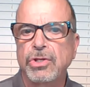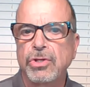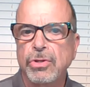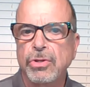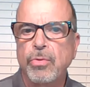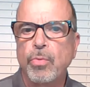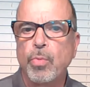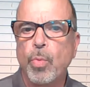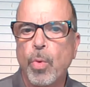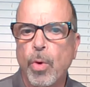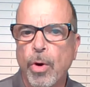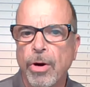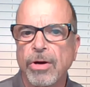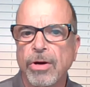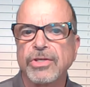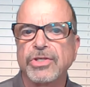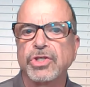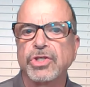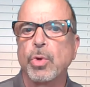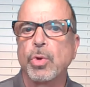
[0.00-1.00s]
good
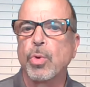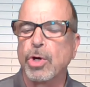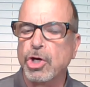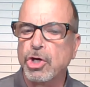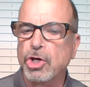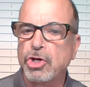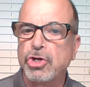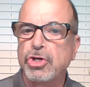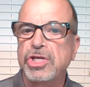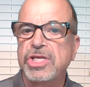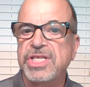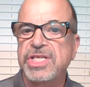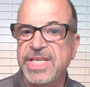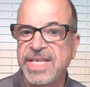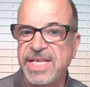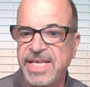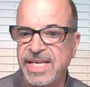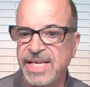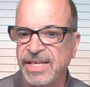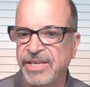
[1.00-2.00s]
works or good
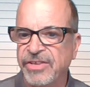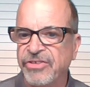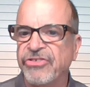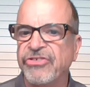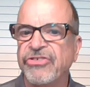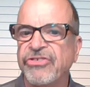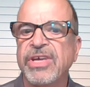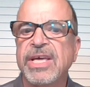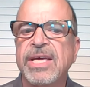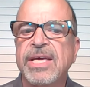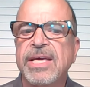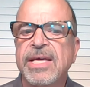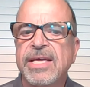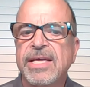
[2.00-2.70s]
deeds.